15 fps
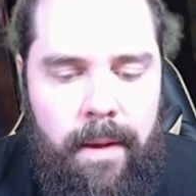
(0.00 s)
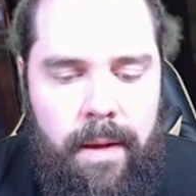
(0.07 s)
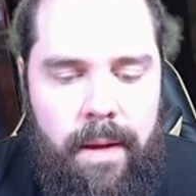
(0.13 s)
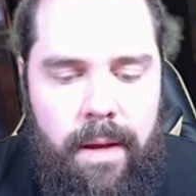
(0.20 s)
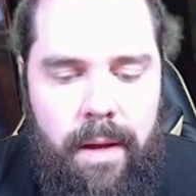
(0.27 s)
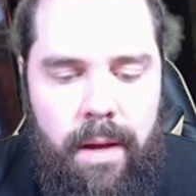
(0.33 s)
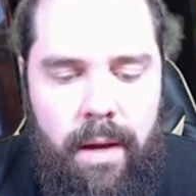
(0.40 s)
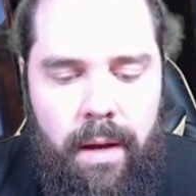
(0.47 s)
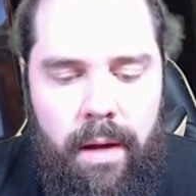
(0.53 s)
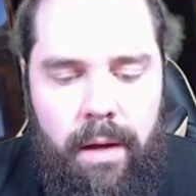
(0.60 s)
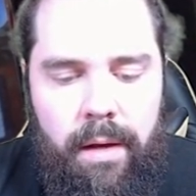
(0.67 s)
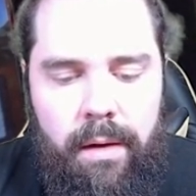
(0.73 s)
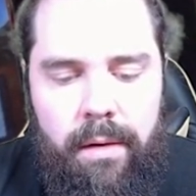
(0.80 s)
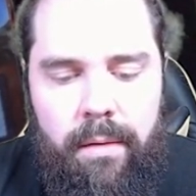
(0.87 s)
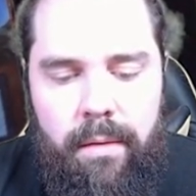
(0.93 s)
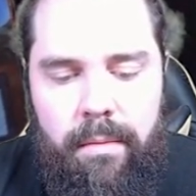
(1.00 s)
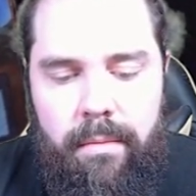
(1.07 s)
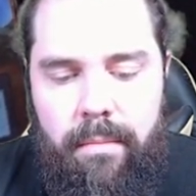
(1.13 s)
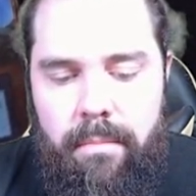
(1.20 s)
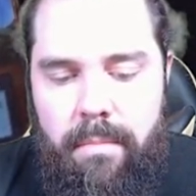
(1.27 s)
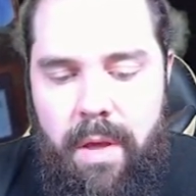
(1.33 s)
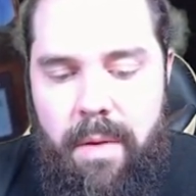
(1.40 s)
and
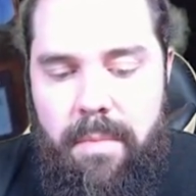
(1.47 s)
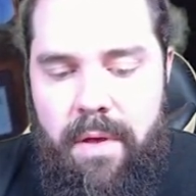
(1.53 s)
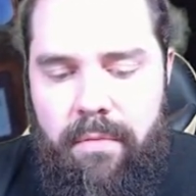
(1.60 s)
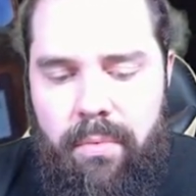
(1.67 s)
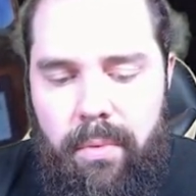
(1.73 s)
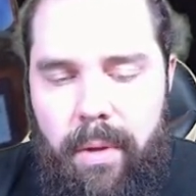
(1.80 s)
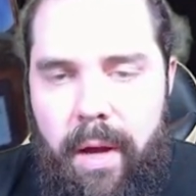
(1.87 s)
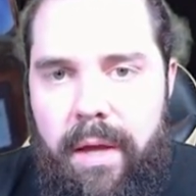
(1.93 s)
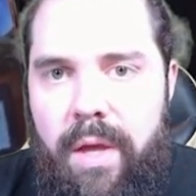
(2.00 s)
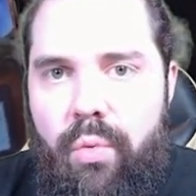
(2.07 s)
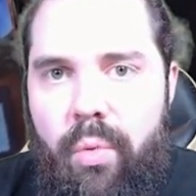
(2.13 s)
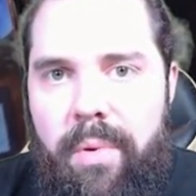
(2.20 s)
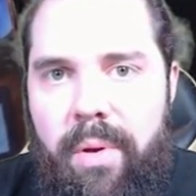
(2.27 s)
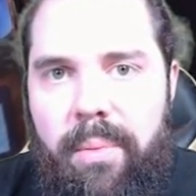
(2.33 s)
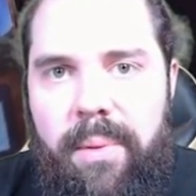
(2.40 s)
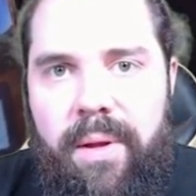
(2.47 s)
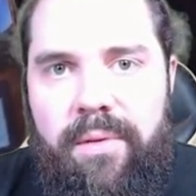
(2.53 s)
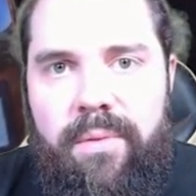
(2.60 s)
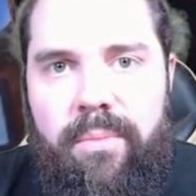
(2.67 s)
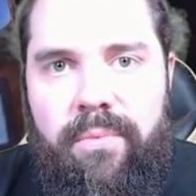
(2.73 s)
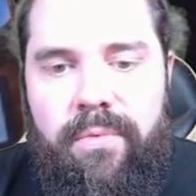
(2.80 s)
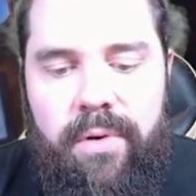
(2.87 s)
maybe if we're lucky we'll be able to
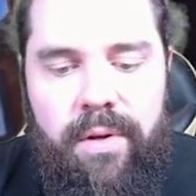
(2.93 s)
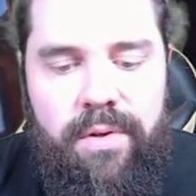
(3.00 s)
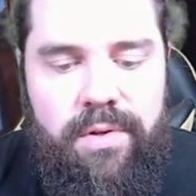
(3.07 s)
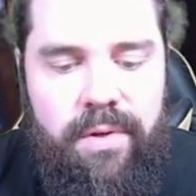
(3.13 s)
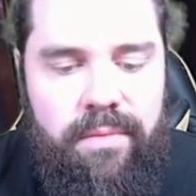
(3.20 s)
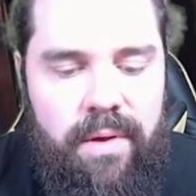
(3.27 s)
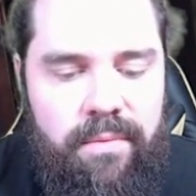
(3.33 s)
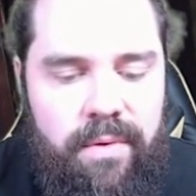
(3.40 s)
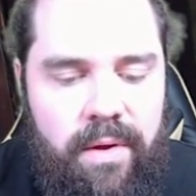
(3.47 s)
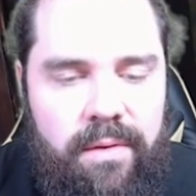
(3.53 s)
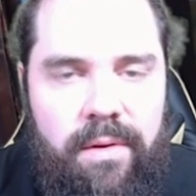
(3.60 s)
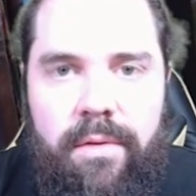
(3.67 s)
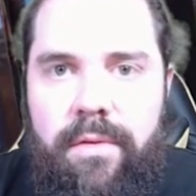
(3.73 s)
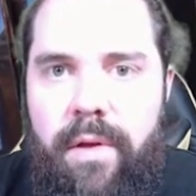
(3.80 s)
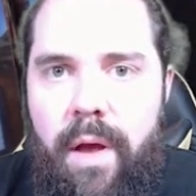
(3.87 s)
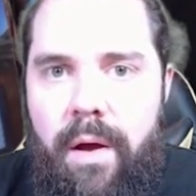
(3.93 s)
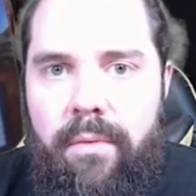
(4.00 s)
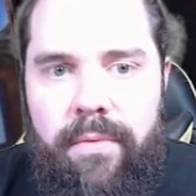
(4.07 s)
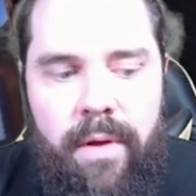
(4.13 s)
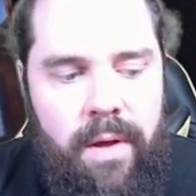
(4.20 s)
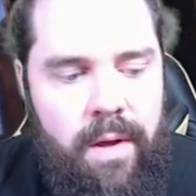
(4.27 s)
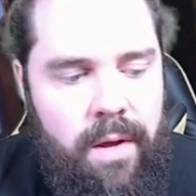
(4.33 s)
get some footage of the event
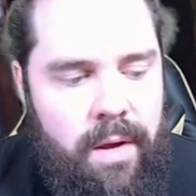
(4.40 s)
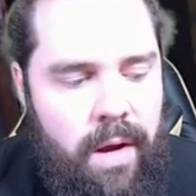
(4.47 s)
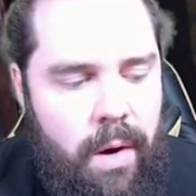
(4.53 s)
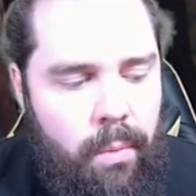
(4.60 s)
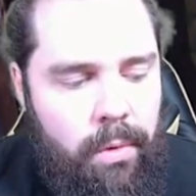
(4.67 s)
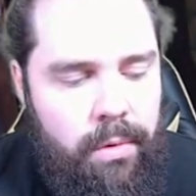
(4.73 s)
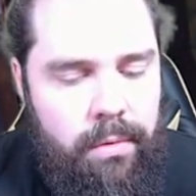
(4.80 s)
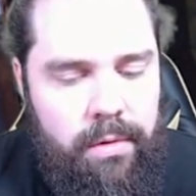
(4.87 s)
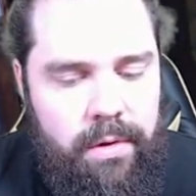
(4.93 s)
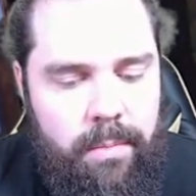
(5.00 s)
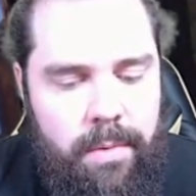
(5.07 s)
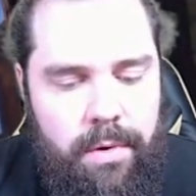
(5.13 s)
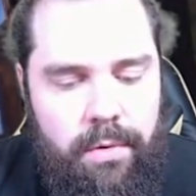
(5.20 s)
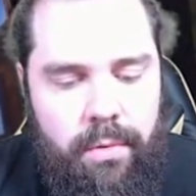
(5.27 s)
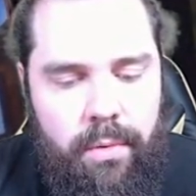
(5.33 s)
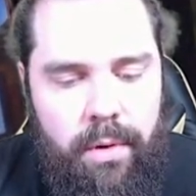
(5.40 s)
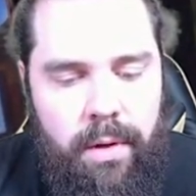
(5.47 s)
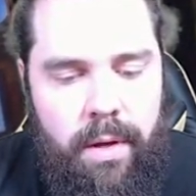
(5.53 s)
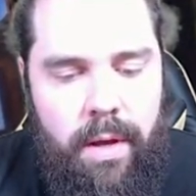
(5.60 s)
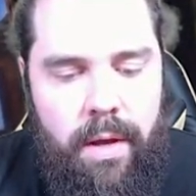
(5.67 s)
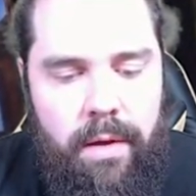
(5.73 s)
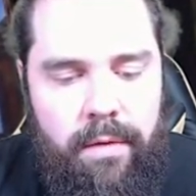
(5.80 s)
itself. We're going to be
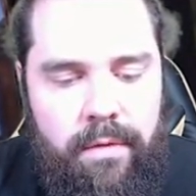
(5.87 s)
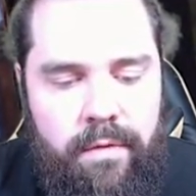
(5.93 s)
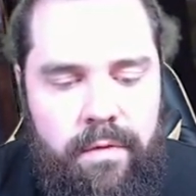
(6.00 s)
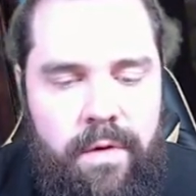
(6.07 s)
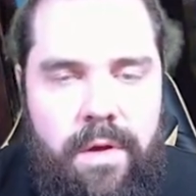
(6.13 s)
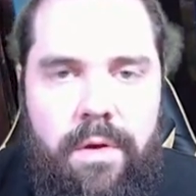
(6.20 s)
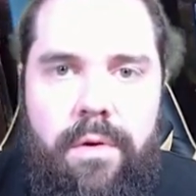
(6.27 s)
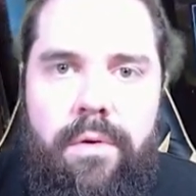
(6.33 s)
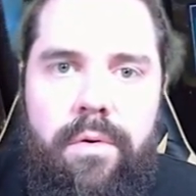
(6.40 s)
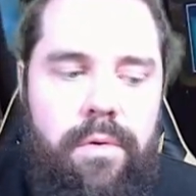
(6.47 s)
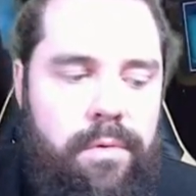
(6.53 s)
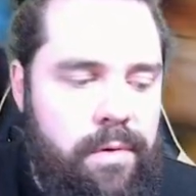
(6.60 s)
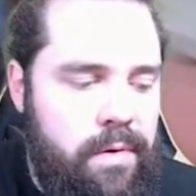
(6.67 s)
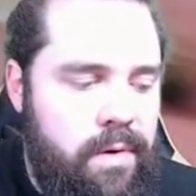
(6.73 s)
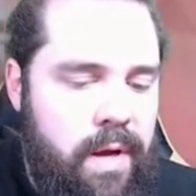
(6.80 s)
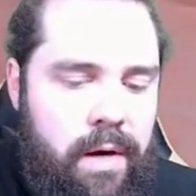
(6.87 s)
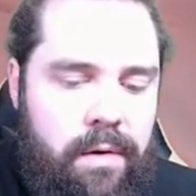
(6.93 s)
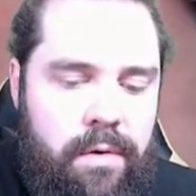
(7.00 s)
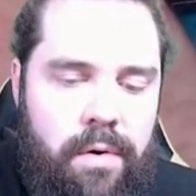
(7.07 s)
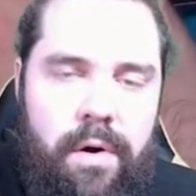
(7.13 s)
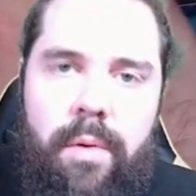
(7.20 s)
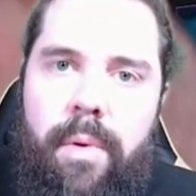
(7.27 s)
doing a sealed
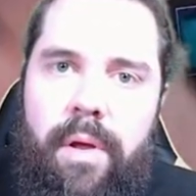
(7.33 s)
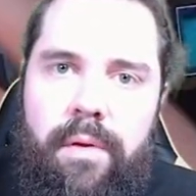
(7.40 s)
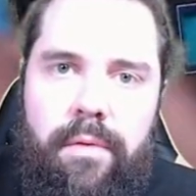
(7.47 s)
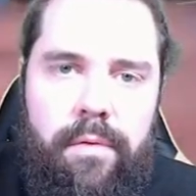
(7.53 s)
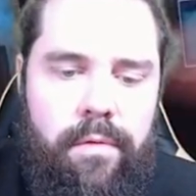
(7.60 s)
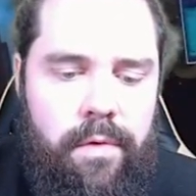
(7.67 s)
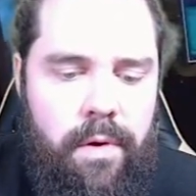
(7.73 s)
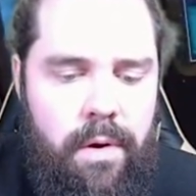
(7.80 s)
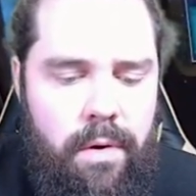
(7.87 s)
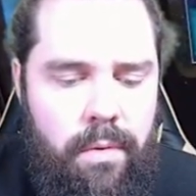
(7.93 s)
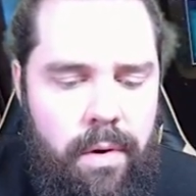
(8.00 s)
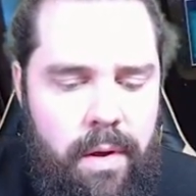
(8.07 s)
deck tournament, so